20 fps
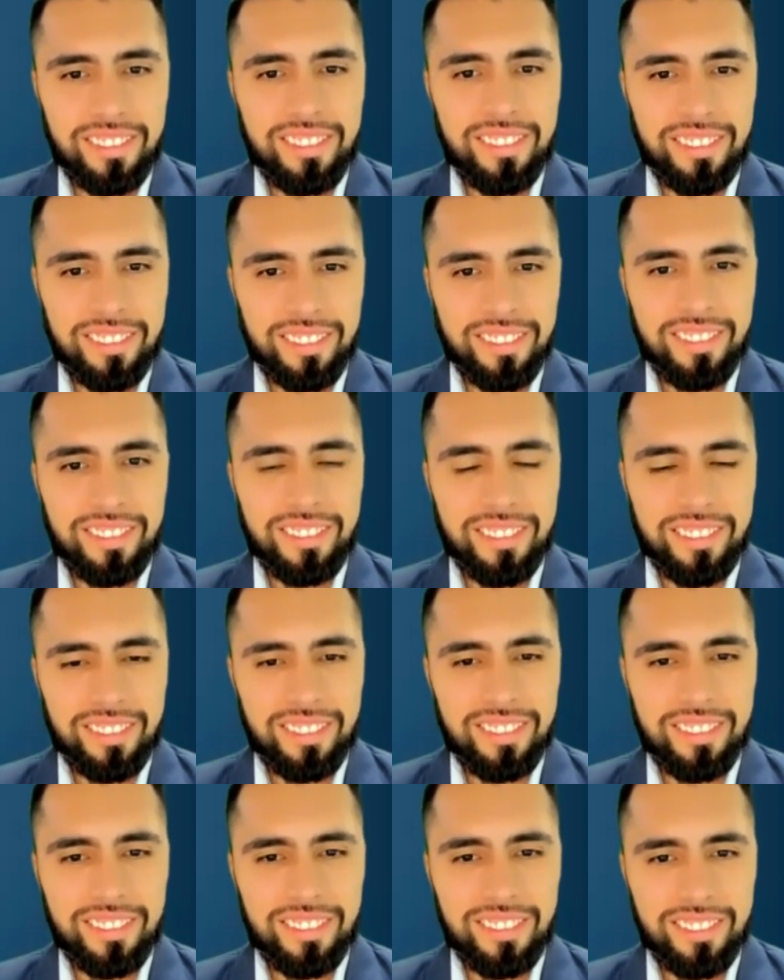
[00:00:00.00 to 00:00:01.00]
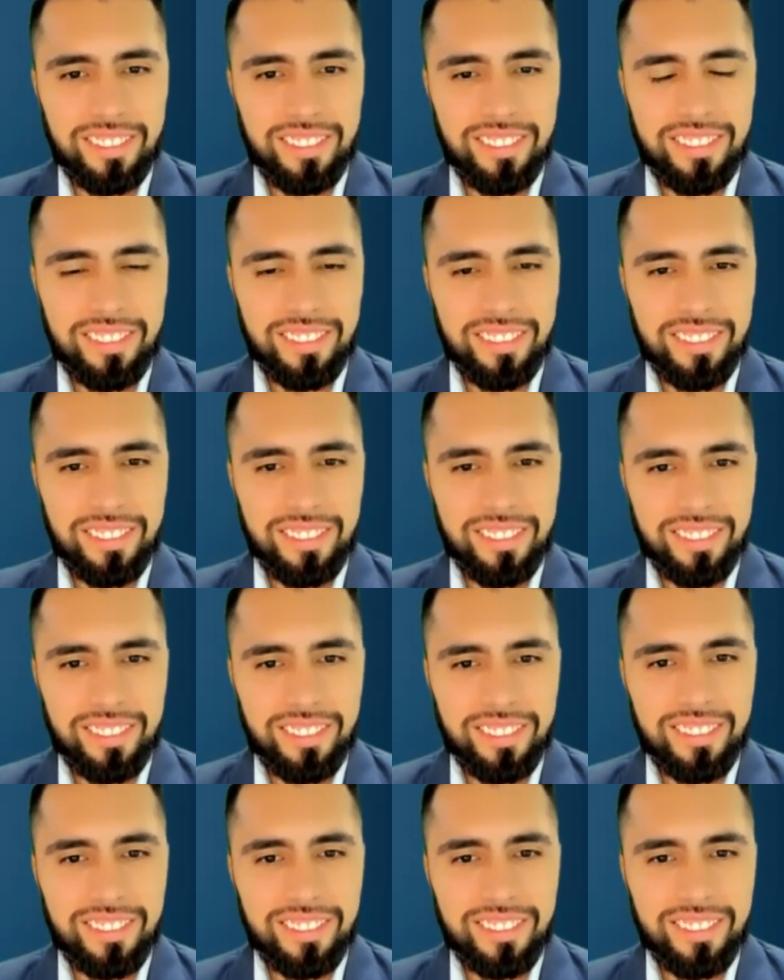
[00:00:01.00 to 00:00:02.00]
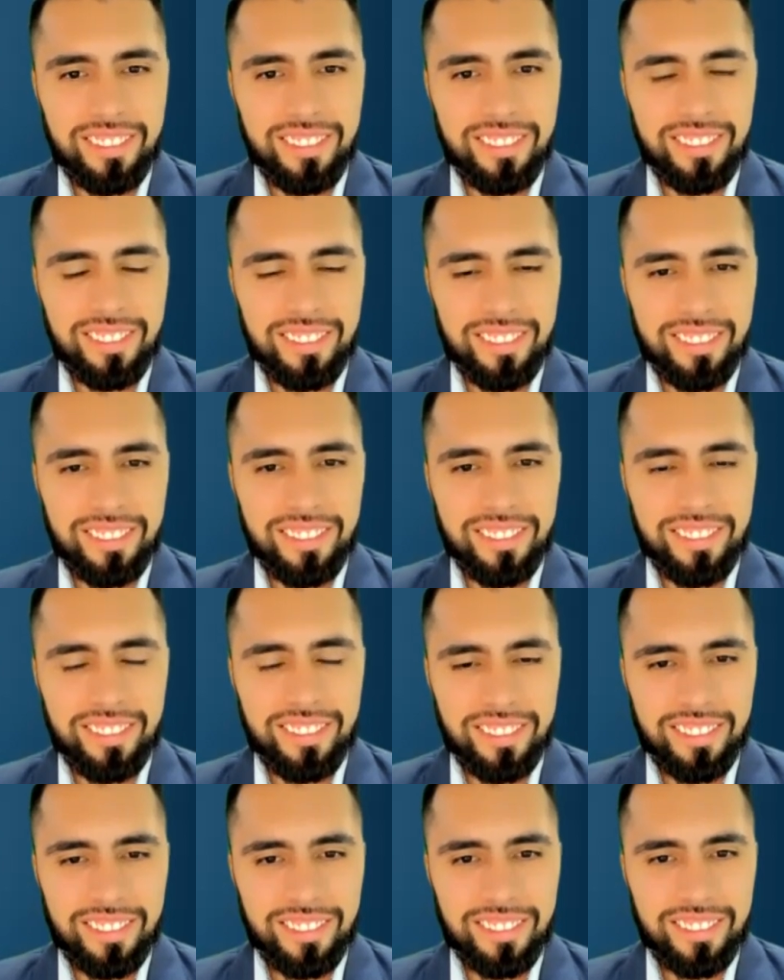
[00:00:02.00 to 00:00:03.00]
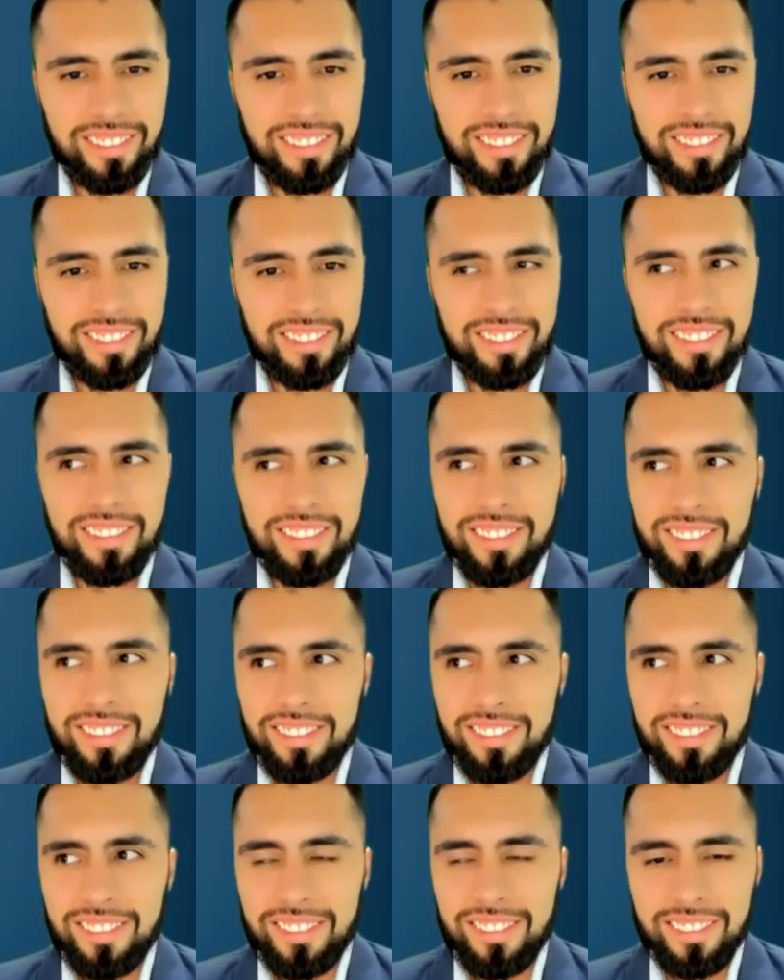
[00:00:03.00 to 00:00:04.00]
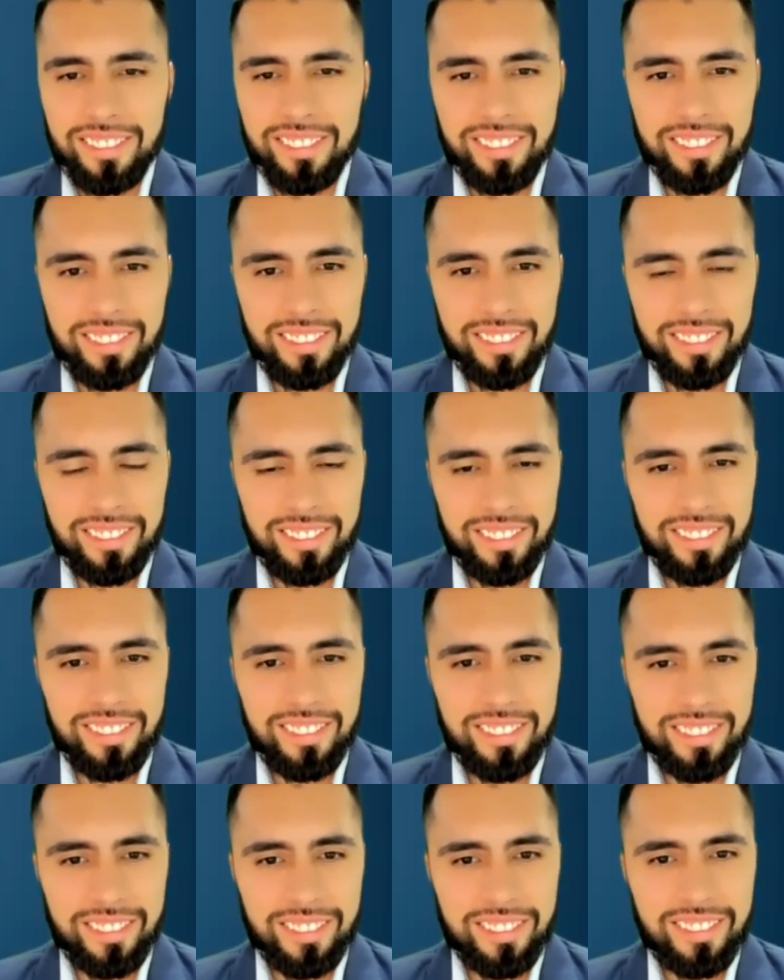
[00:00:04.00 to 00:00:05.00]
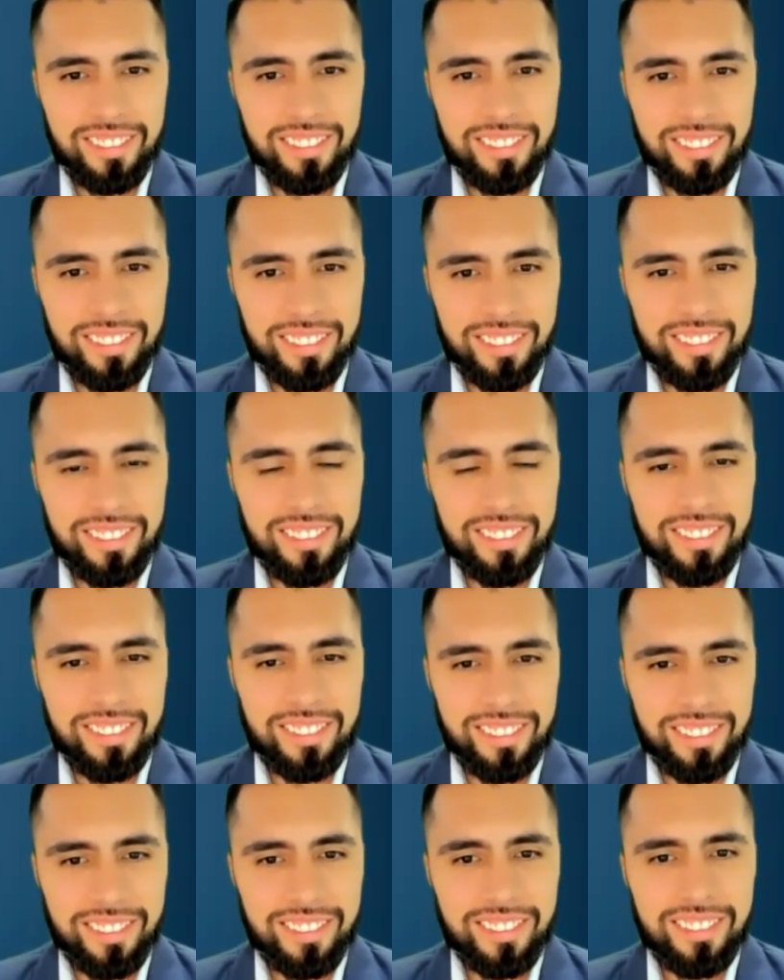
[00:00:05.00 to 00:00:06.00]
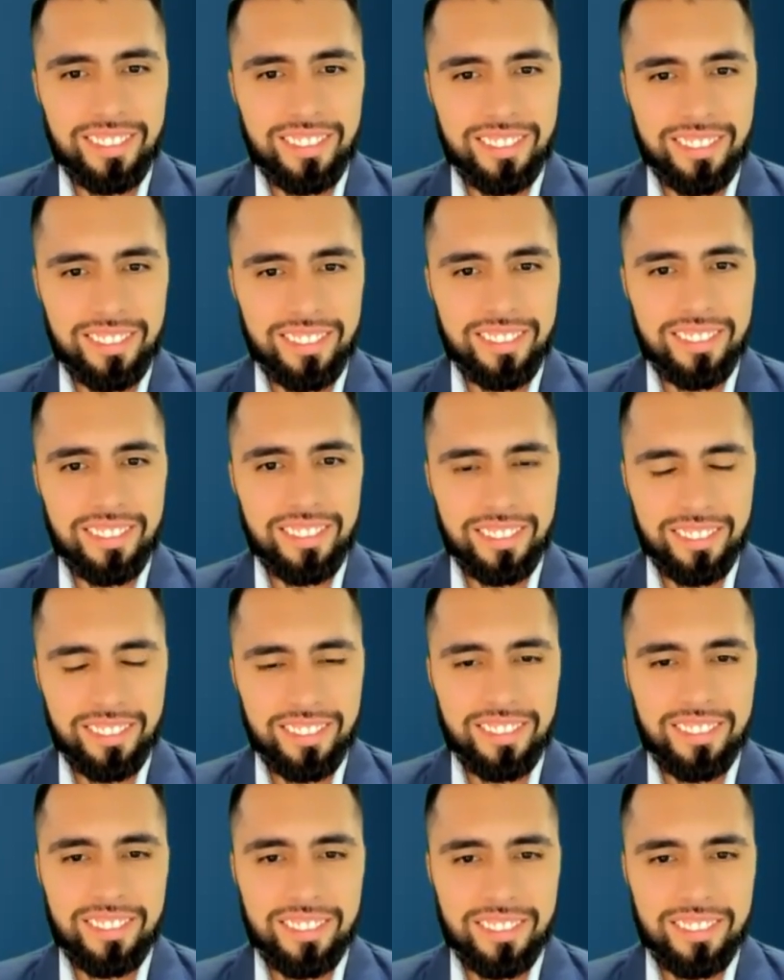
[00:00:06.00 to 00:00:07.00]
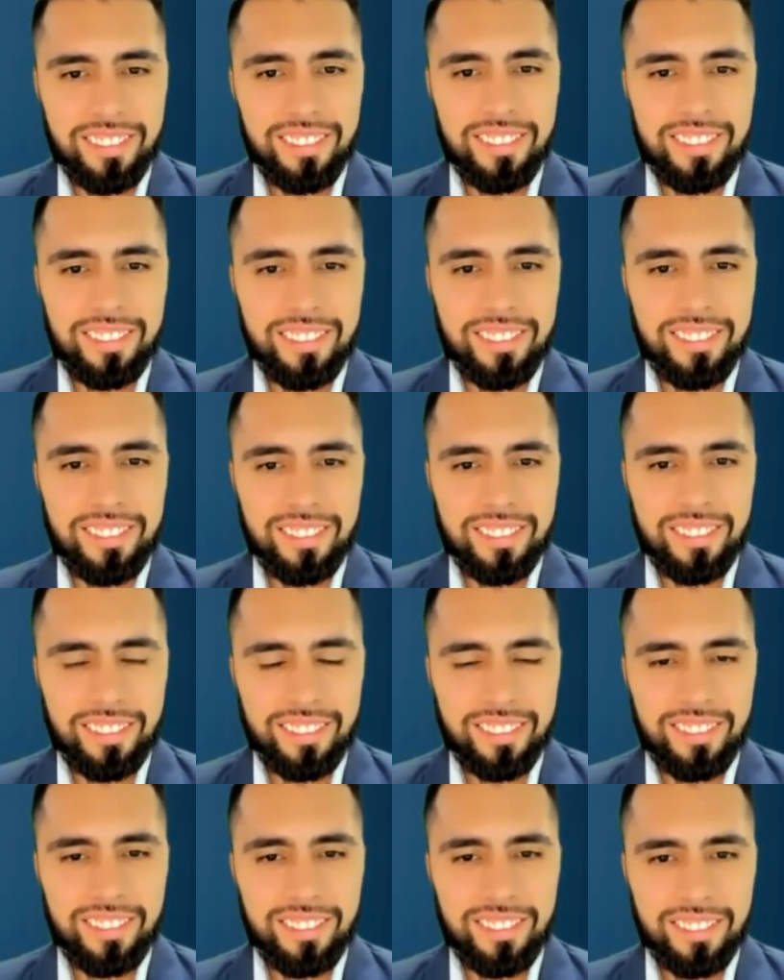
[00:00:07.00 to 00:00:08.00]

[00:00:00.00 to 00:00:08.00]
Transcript: (not speaking)